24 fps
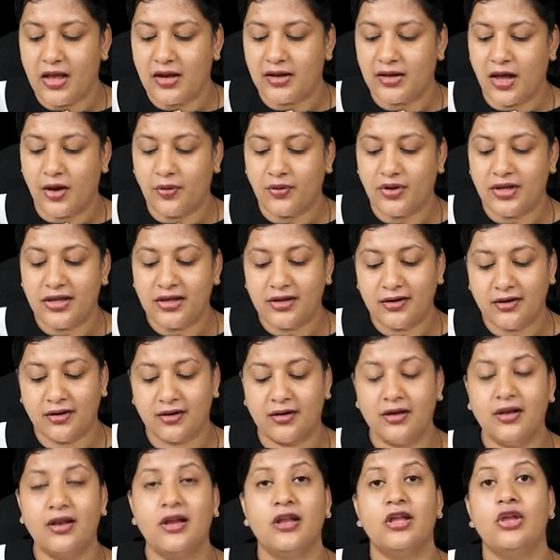Now
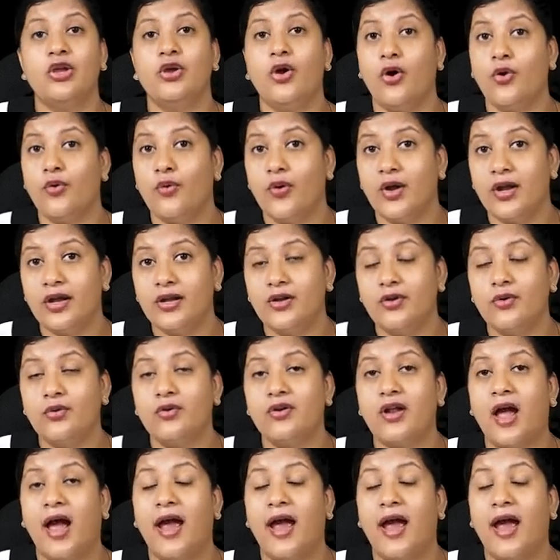here you are going to